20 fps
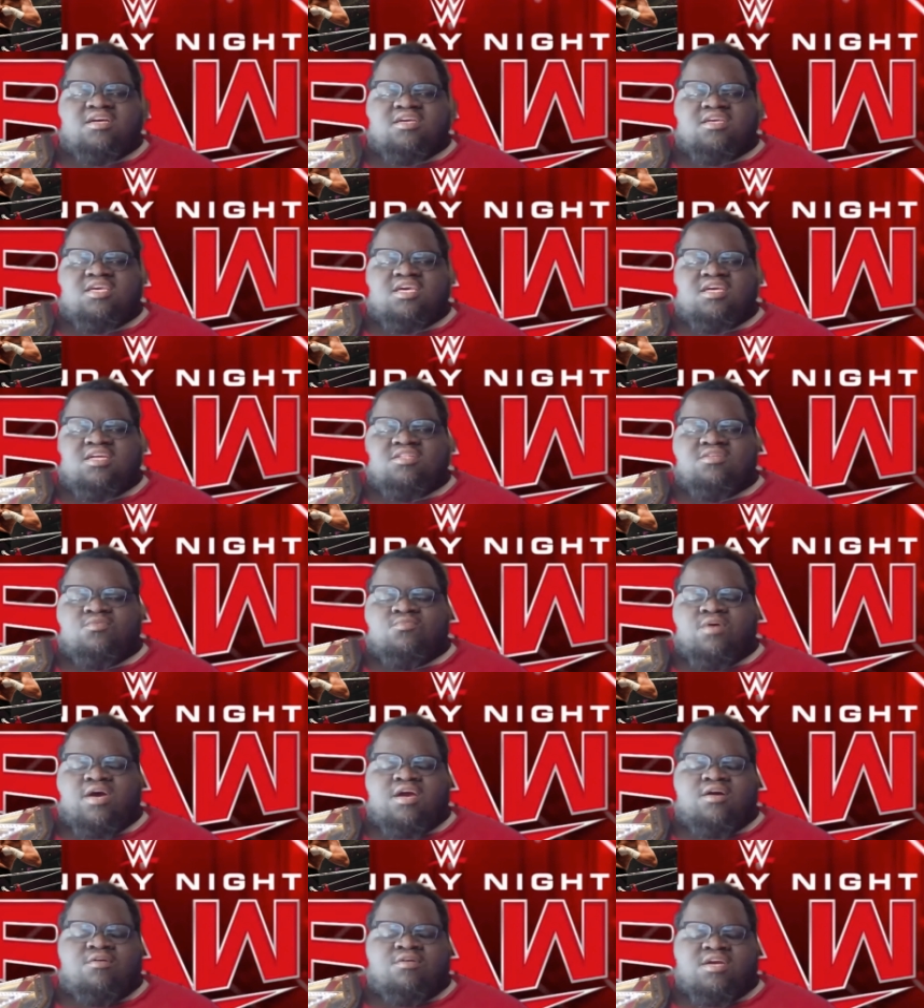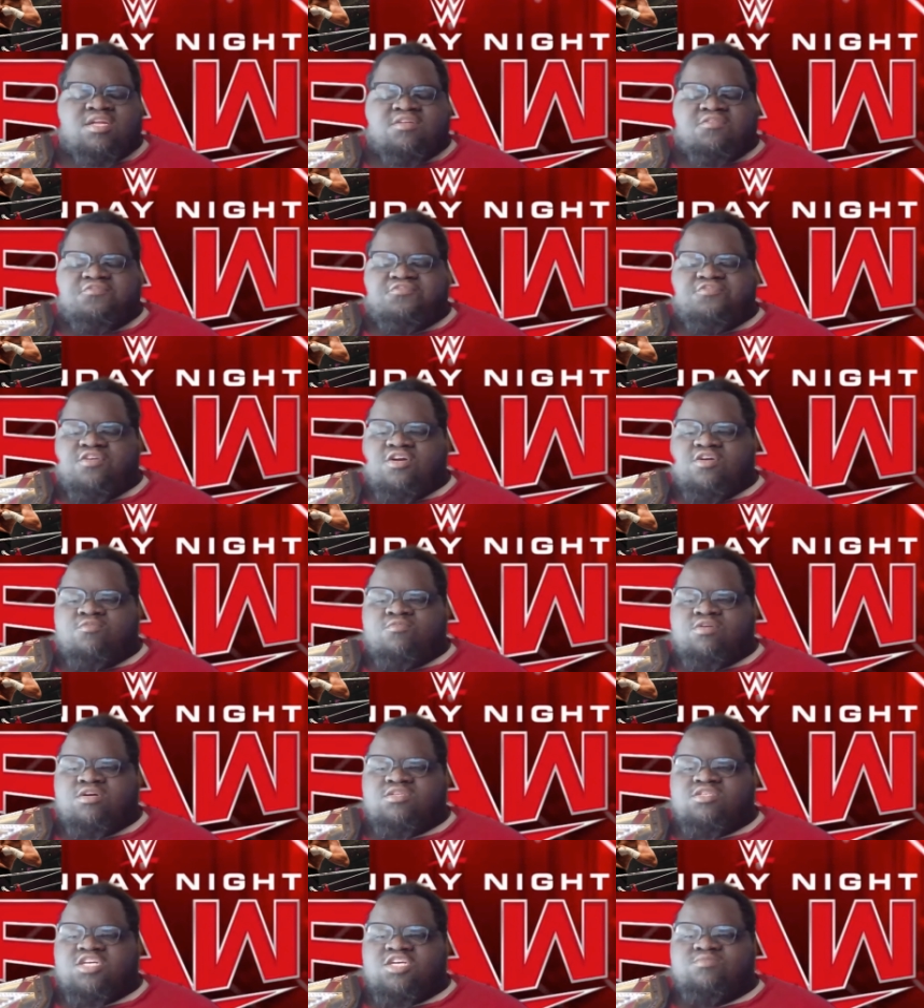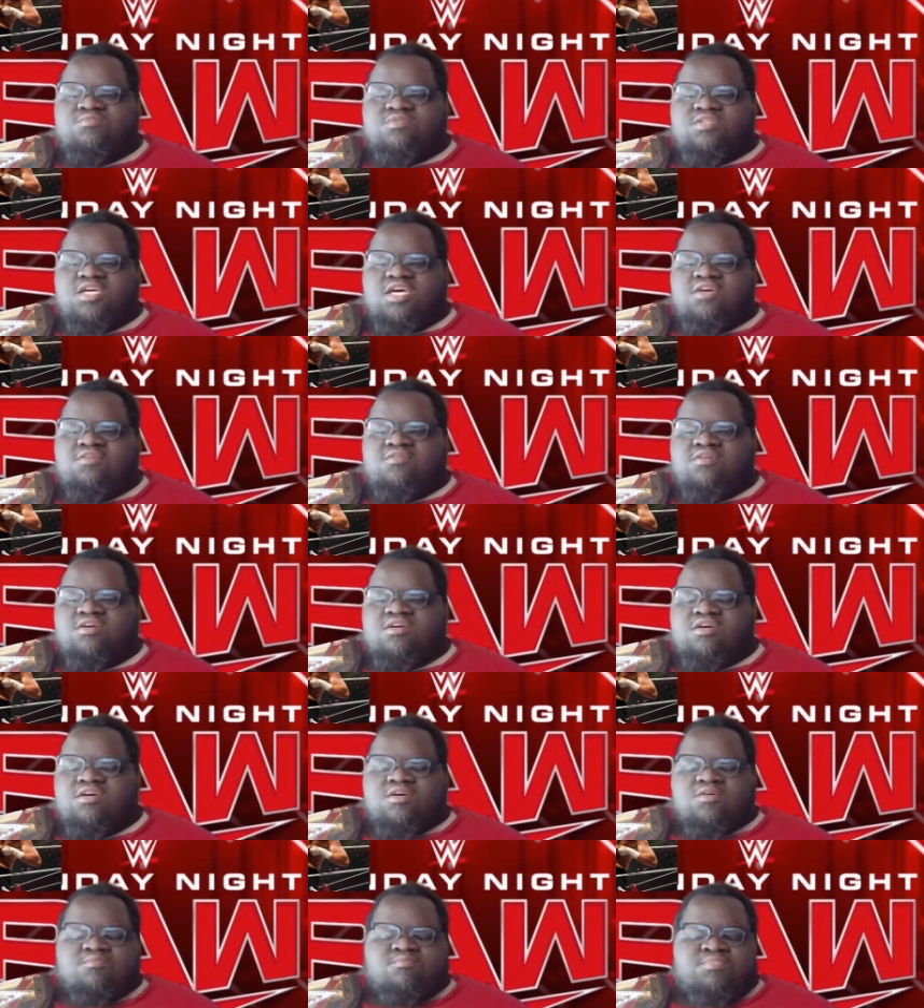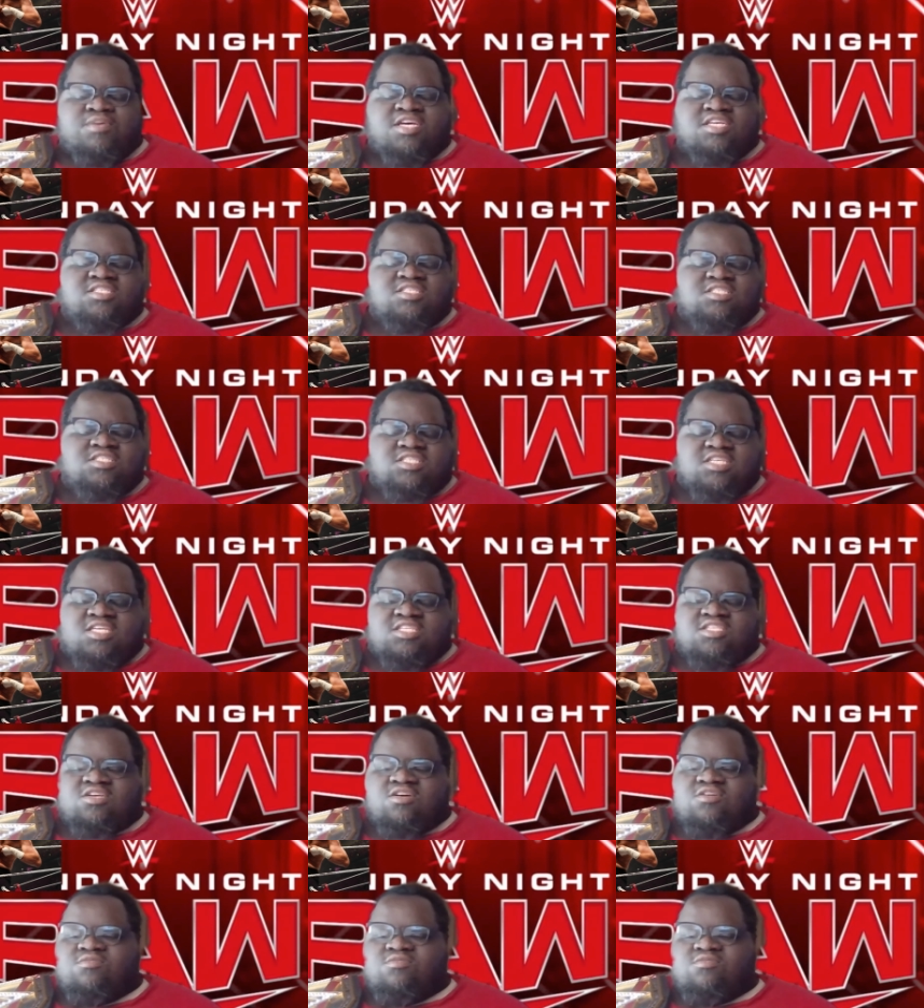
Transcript: get in the way or interfere with Judgment Day business, and told